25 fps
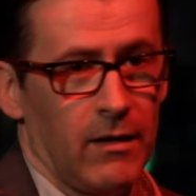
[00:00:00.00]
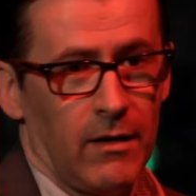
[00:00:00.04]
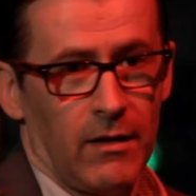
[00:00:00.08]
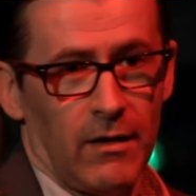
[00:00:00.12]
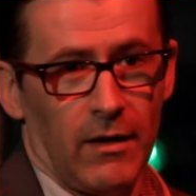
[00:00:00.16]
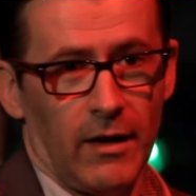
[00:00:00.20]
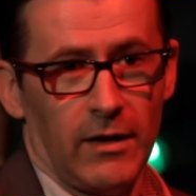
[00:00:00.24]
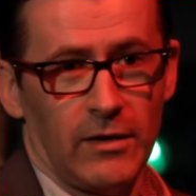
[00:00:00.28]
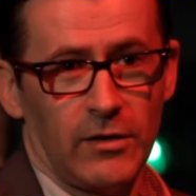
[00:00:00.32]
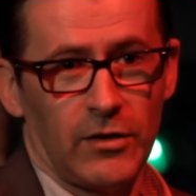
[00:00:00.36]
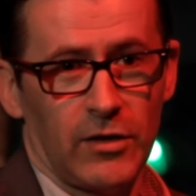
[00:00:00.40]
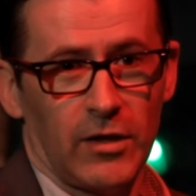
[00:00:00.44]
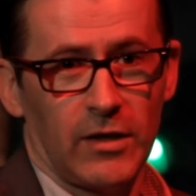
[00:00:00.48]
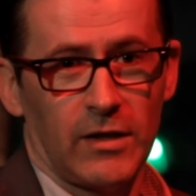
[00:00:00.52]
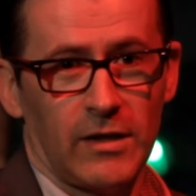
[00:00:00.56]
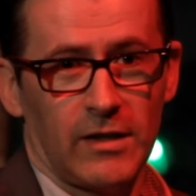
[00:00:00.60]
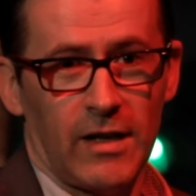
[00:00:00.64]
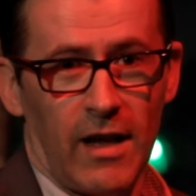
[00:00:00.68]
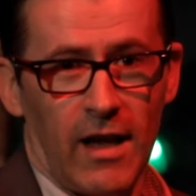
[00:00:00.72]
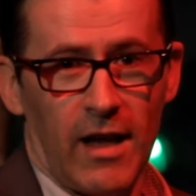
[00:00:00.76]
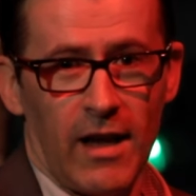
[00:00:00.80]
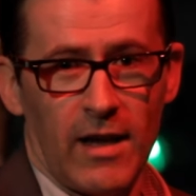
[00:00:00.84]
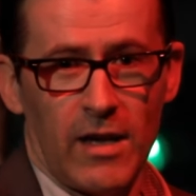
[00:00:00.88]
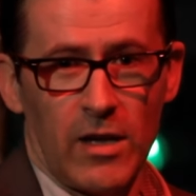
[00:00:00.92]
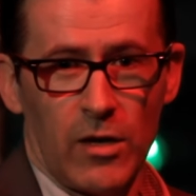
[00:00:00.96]
Let's just
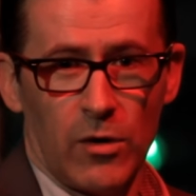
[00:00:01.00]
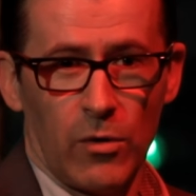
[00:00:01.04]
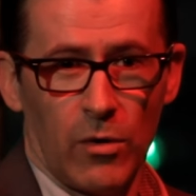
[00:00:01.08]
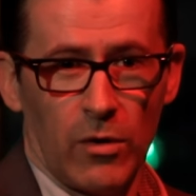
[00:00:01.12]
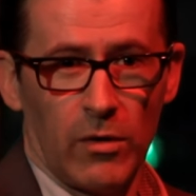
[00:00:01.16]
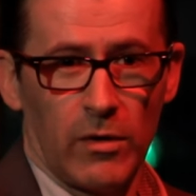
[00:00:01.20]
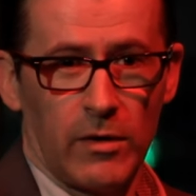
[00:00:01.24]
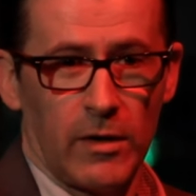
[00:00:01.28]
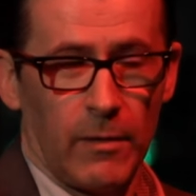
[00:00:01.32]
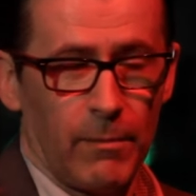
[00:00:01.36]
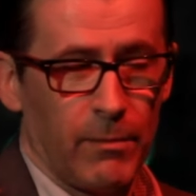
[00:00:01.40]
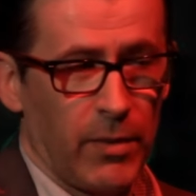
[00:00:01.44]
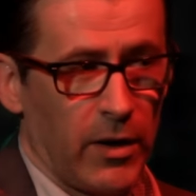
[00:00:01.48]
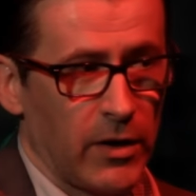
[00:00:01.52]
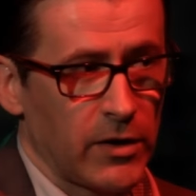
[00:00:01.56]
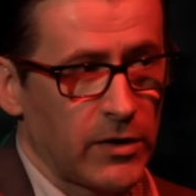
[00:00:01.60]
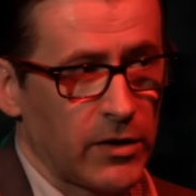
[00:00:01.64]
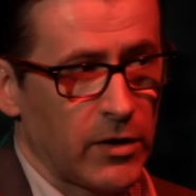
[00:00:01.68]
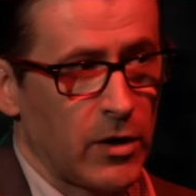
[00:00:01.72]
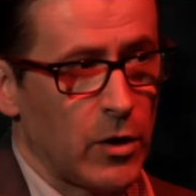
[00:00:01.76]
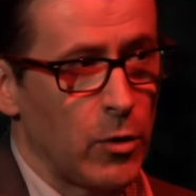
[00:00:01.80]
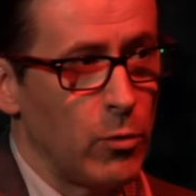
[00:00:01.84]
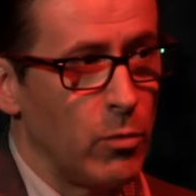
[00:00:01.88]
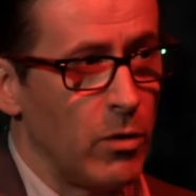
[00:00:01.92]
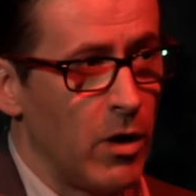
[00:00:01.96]
say you are the
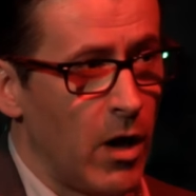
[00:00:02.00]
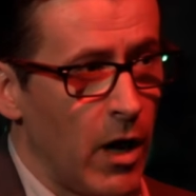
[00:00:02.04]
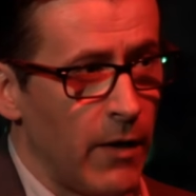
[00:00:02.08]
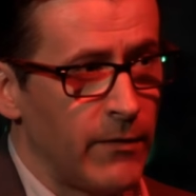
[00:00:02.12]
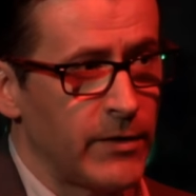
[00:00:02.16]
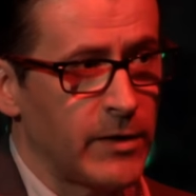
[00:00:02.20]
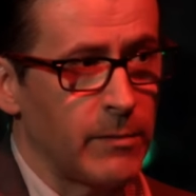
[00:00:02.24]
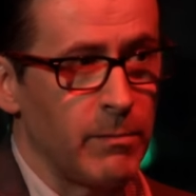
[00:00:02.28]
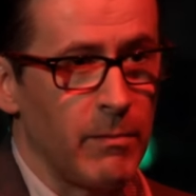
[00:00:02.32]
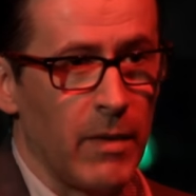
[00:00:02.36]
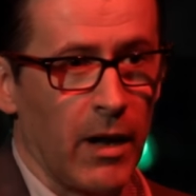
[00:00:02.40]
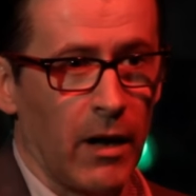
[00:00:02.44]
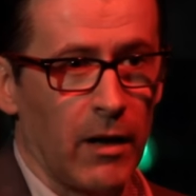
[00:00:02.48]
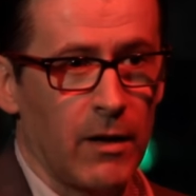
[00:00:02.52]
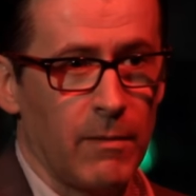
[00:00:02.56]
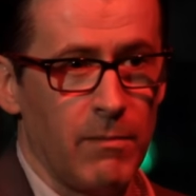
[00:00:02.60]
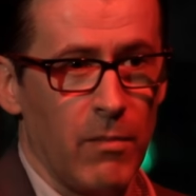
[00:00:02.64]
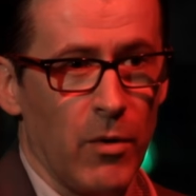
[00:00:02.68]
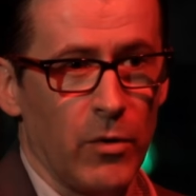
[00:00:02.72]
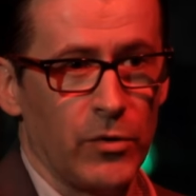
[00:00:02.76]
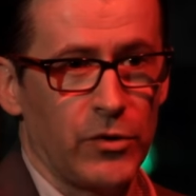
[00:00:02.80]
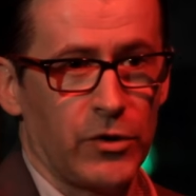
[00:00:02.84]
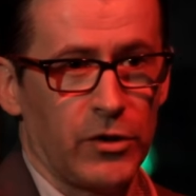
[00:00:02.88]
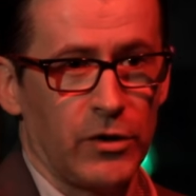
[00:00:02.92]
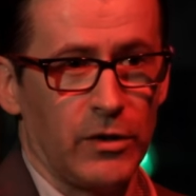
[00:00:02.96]
person who loves milk
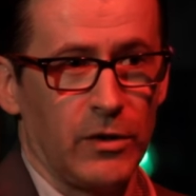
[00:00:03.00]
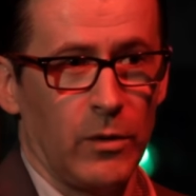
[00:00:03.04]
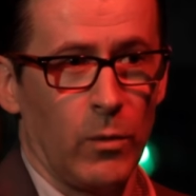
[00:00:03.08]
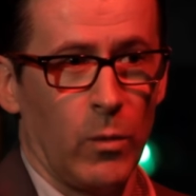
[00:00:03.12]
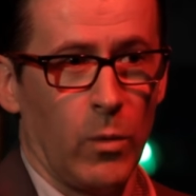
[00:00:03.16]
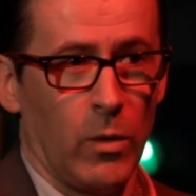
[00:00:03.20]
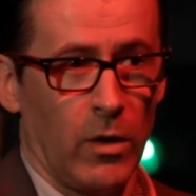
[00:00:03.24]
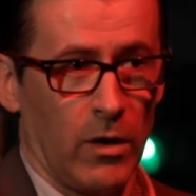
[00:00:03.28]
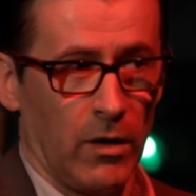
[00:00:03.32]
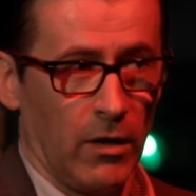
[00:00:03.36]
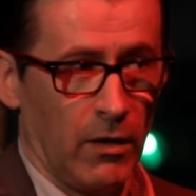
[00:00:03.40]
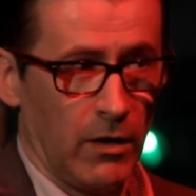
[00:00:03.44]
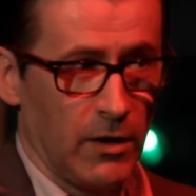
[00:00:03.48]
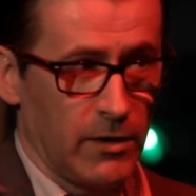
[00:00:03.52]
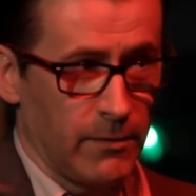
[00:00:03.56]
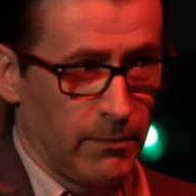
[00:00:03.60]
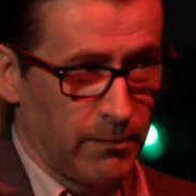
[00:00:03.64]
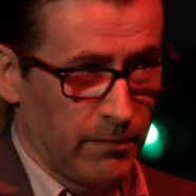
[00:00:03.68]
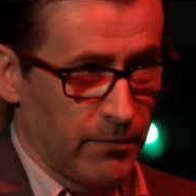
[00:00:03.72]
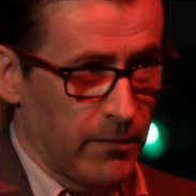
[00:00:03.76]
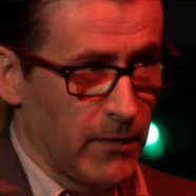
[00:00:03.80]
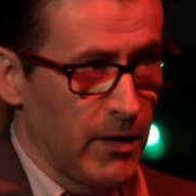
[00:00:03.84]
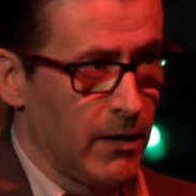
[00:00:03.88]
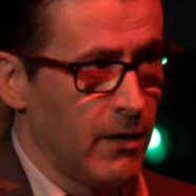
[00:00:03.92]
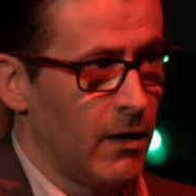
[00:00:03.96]
most in the world,
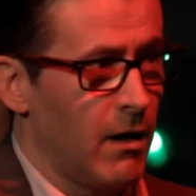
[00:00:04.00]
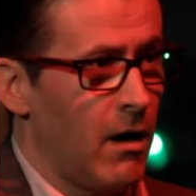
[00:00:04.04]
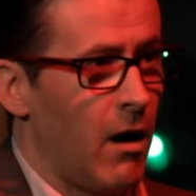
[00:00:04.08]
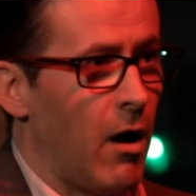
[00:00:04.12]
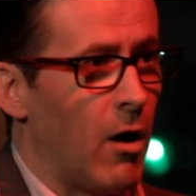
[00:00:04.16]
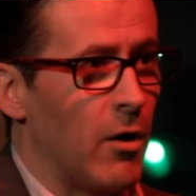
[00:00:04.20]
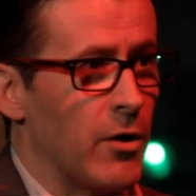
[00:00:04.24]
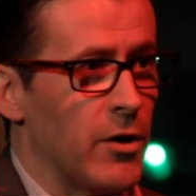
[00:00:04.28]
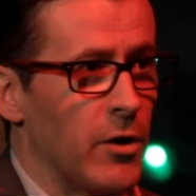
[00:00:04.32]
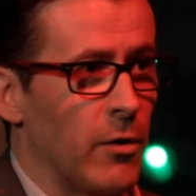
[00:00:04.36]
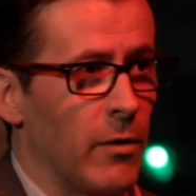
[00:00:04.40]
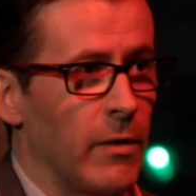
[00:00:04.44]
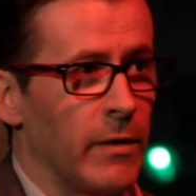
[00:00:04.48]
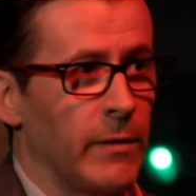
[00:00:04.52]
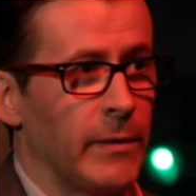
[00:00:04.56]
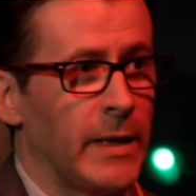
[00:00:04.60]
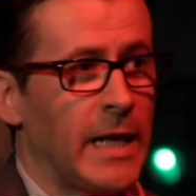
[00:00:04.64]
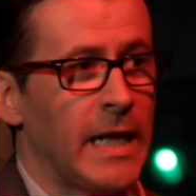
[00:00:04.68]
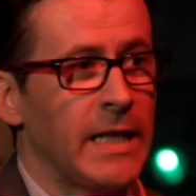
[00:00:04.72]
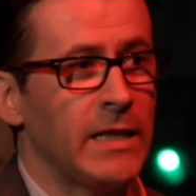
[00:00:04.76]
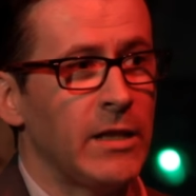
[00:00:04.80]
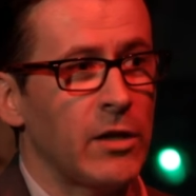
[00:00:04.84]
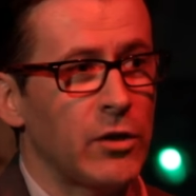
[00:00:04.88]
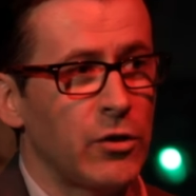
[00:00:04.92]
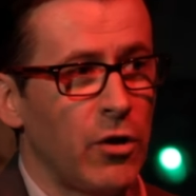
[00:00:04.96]
or you're
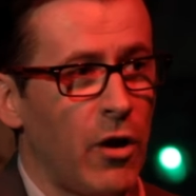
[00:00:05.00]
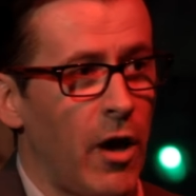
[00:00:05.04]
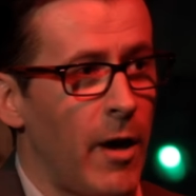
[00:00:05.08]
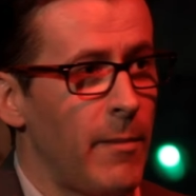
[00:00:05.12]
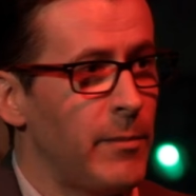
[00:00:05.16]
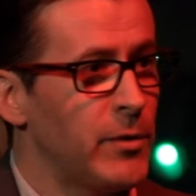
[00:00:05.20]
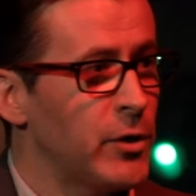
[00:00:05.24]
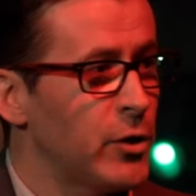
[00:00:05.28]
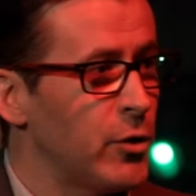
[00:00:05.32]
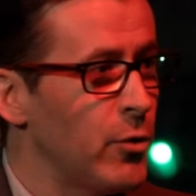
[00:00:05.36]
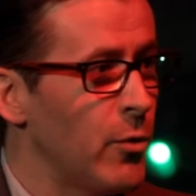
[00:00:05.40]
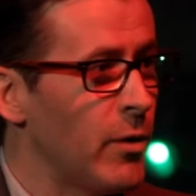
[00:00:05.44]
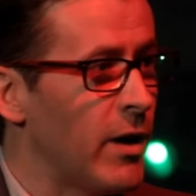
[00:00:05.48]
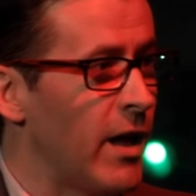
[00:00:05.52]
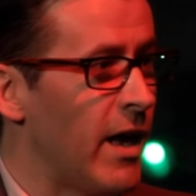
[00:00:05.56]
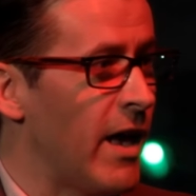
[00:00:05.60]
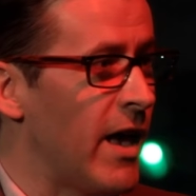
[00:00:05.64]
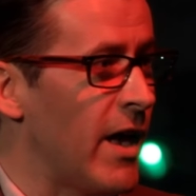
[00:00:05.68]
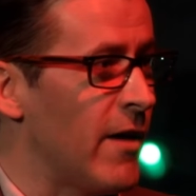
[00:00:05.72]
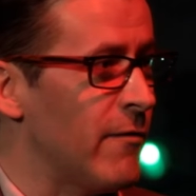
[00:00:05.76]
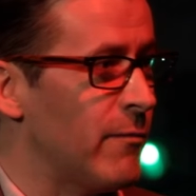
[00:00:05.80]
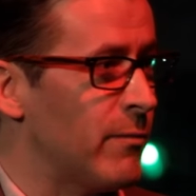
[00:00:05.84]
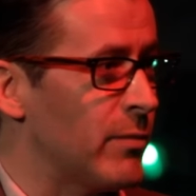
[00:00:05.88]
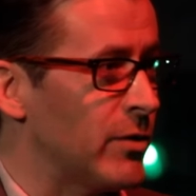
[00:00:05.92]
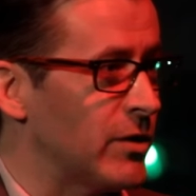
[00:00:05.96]
within the top
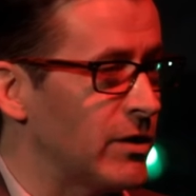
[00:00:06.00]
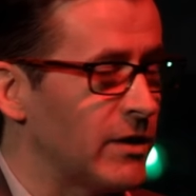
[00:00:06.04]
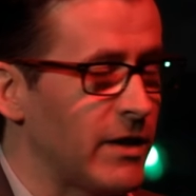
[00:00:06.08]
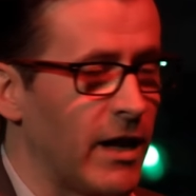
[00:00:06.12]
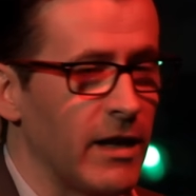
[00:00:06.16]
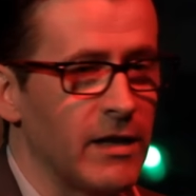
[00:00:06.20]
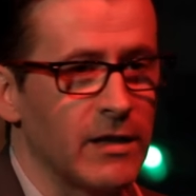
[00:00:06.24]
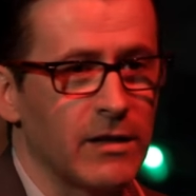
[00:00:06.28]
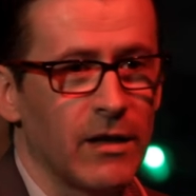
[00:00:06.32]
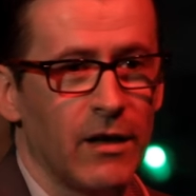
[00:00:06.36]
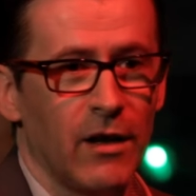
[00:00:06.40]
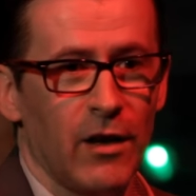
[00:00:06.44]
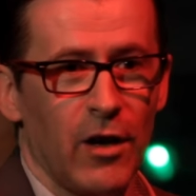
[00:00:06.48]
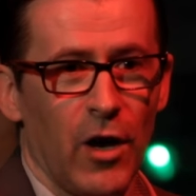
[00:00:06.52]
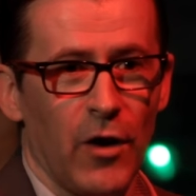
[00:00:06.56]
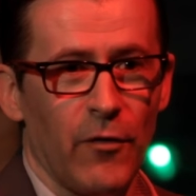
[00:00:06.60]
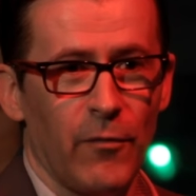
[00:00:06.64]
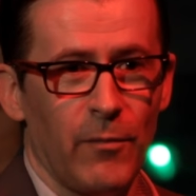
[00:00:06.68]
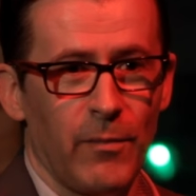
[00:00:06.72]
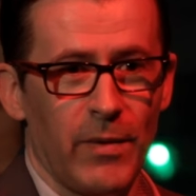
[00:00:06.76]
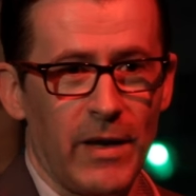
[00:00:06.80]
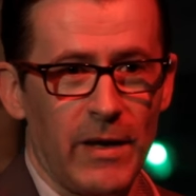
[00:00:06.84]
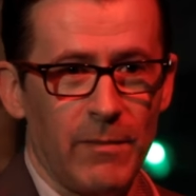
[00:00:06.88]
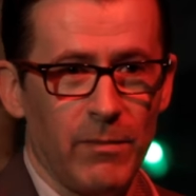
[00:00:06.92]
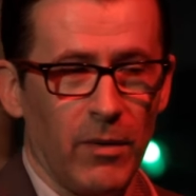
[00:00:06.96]
2.5%
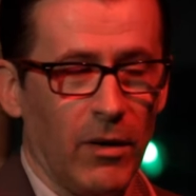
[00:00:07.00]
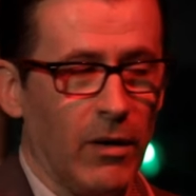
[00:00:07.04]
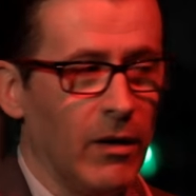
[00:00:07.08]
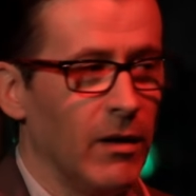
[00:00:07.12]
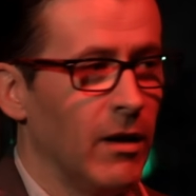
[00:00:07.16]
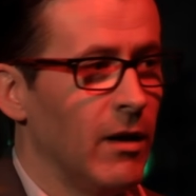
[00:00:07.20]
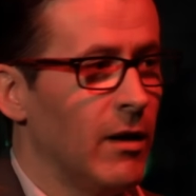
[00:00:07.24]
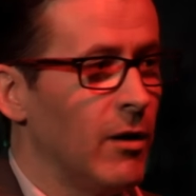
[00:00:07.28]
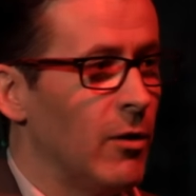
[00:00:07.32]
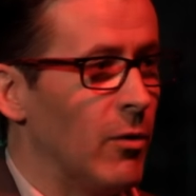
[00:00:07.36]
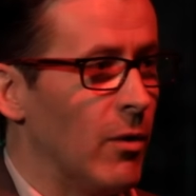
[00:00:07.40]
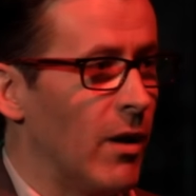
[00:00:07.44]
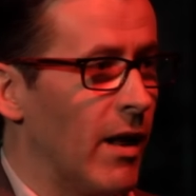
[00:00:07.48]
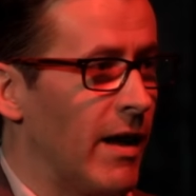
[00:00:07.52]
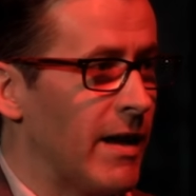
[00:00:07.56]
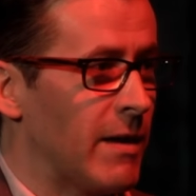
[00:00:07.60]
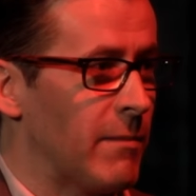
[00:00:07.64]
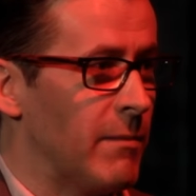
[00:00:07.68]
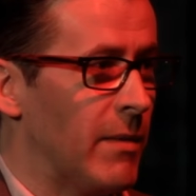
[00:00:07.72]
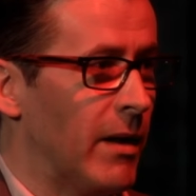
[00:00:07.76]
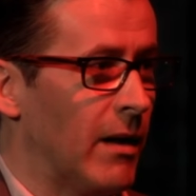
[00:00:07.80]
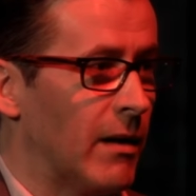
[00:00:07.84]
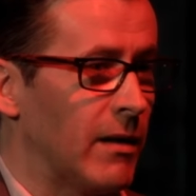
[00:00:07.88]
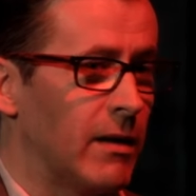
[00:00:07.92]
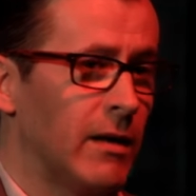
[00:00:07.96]
of people who like
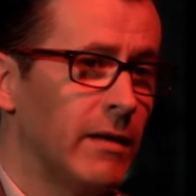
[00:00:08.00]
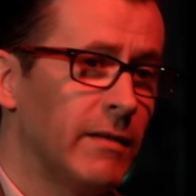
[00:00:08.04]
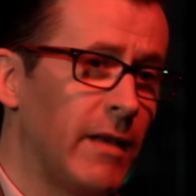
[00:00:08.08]
milk.